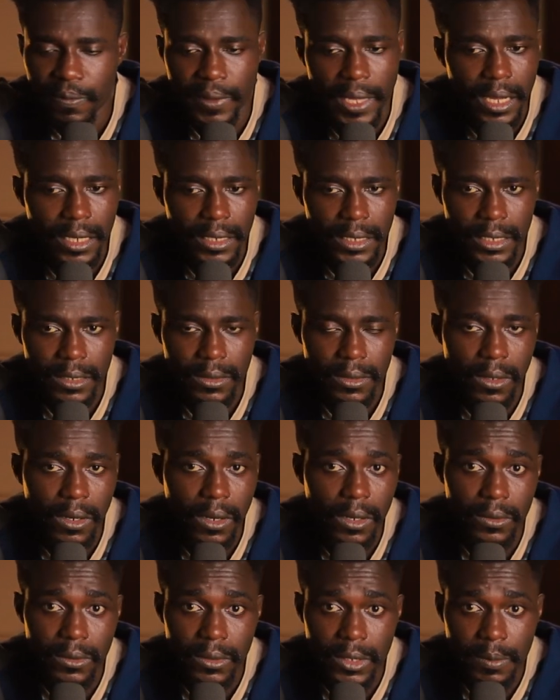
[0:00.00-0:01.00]
Thanks to
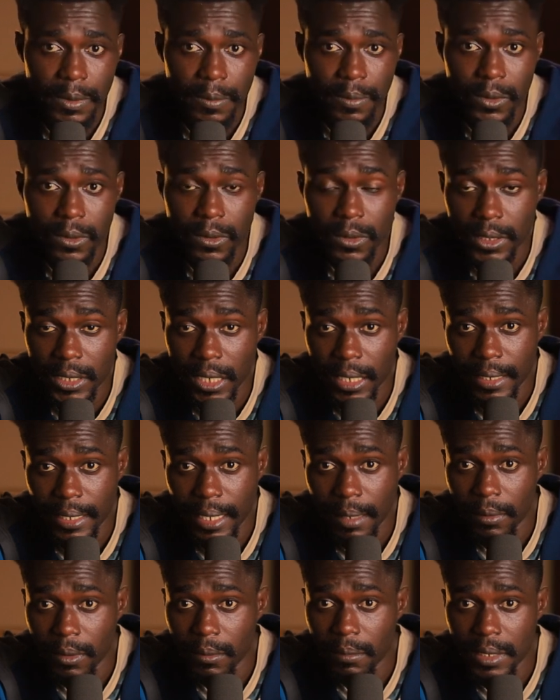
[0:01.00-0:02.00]
all those people who
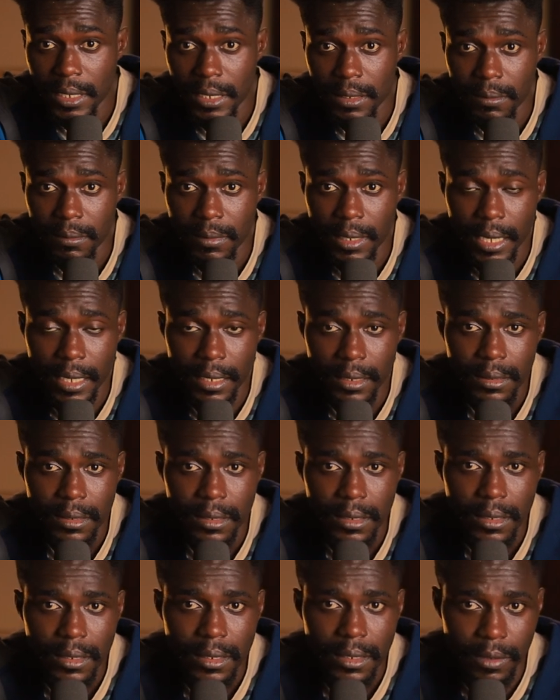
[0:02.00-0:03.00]
checked up on me. But
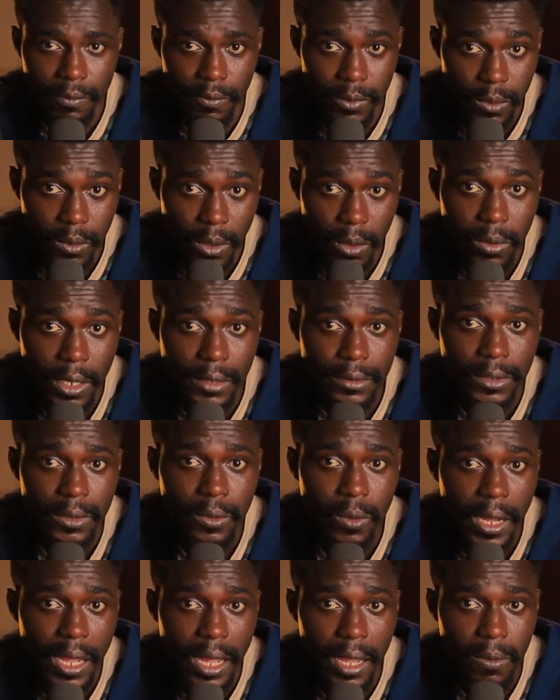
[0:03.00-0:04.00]
if you were
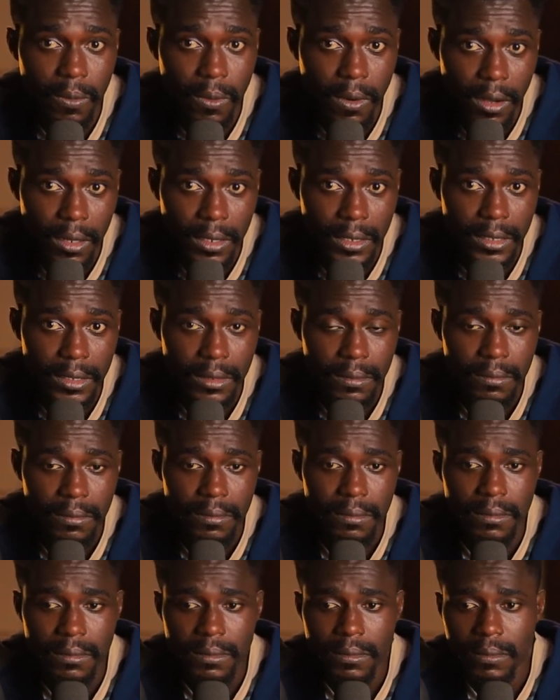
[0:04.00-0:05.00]
wondering where I was,
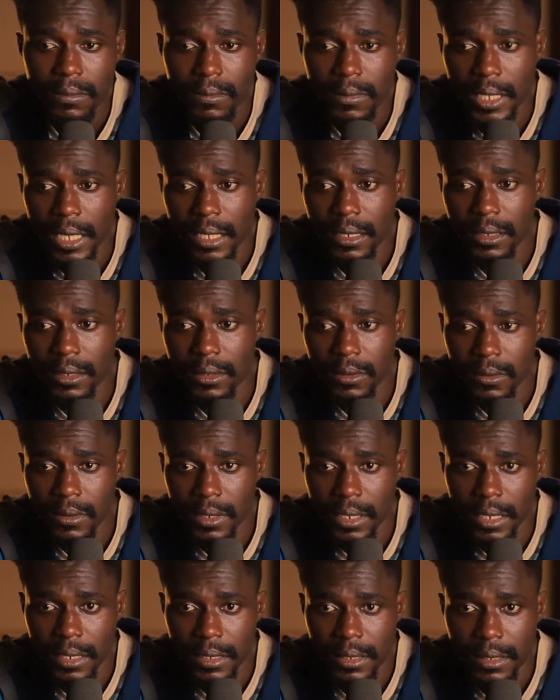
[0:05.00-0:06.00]
thank
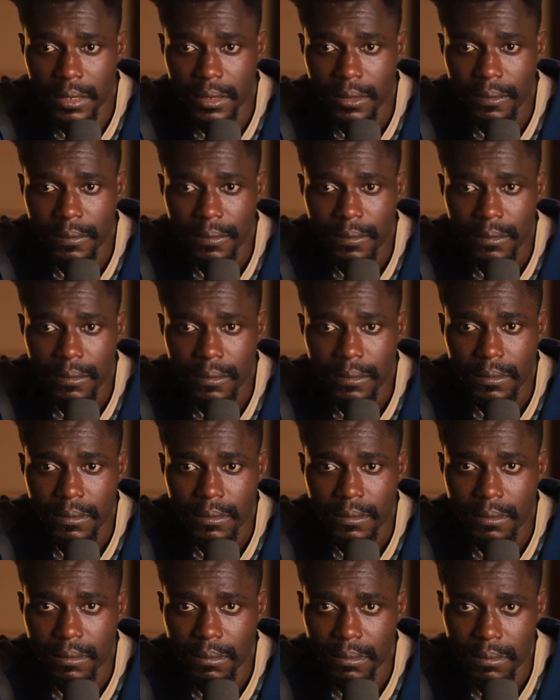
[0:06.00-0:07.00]
goodness.
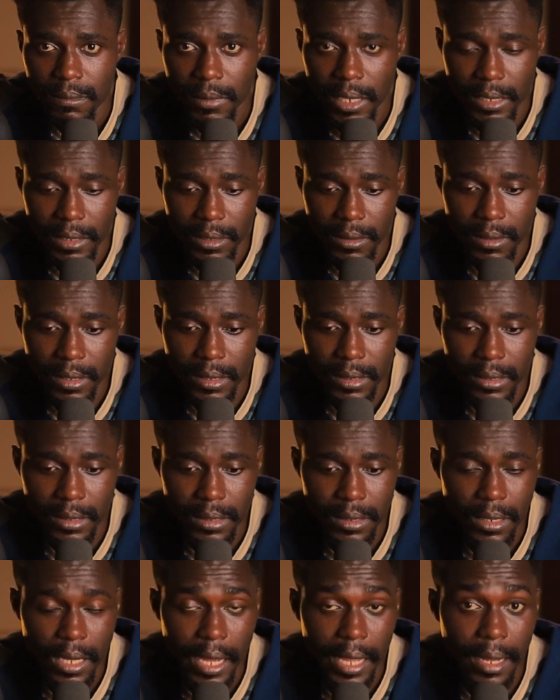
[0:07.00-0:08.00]
As you can
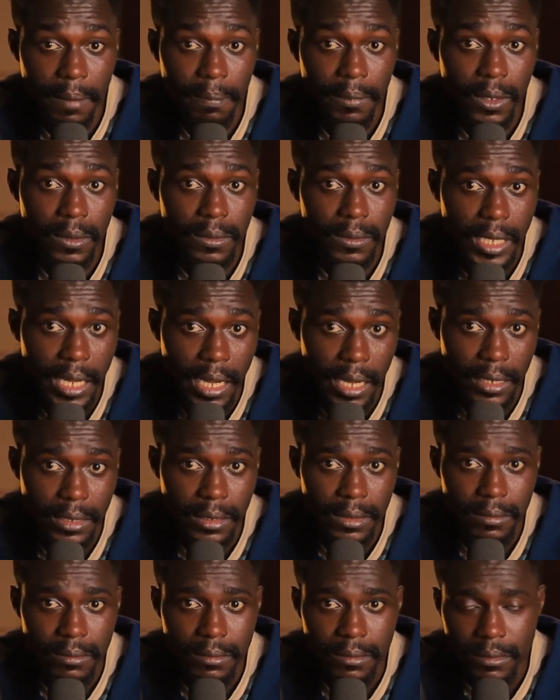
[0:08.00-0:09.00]
see, I am not
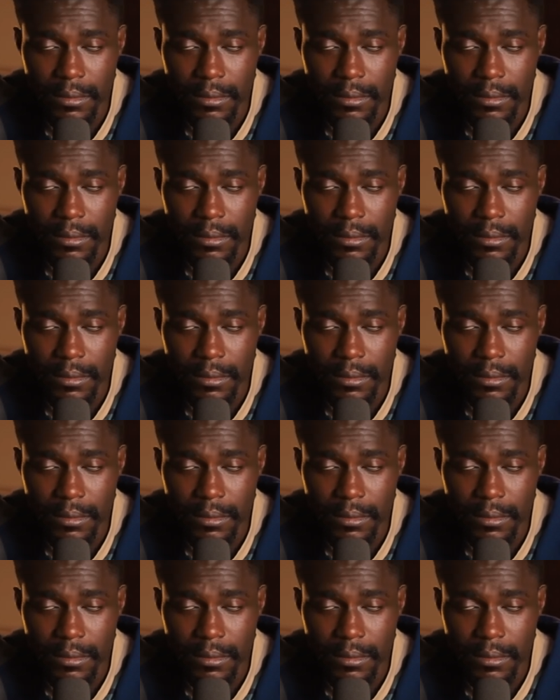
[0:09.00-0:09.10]
dead.